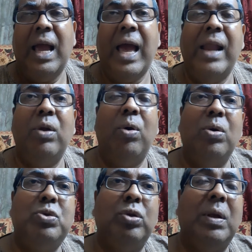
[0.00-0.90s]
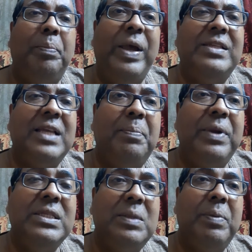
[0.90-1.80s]
and also the basic
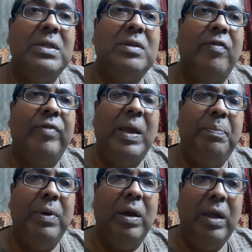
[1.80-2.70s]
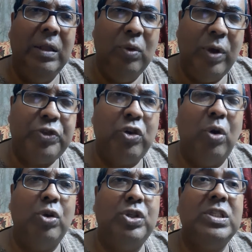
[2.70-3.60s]
principles of Hindu
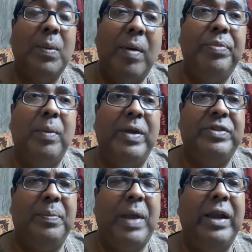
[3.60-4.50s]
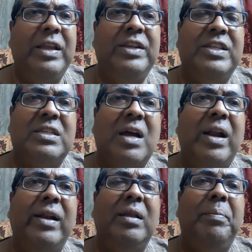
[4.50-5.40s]
astrology. Some of the basic, and he
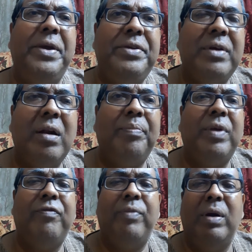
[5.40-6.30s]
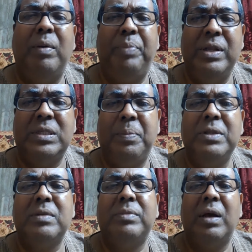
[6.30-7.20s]
discarded the major of the
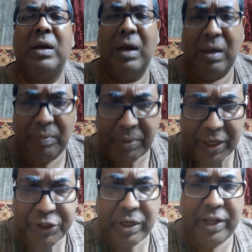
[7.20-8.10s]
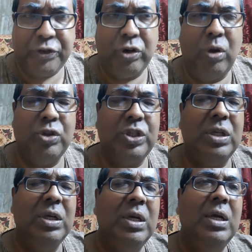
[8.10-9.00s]
principles of the Parashari astrology,
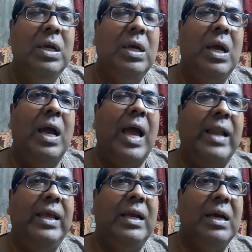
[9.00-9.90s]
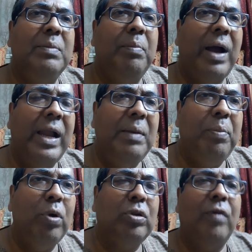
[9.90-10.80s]
and he combined
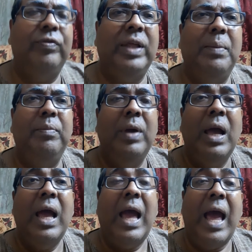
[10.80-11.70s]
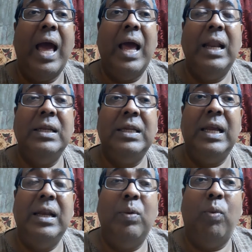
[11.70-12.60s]
both of them. And
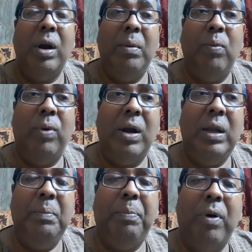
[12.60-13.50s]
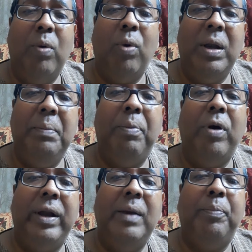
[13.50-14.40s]
in one
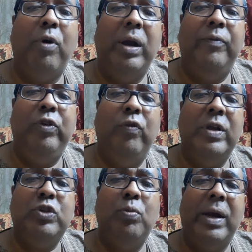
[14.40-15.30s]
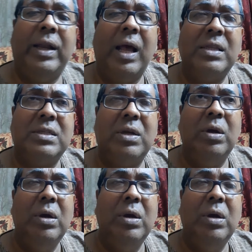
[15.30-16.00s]
important point, viewers, you might ask,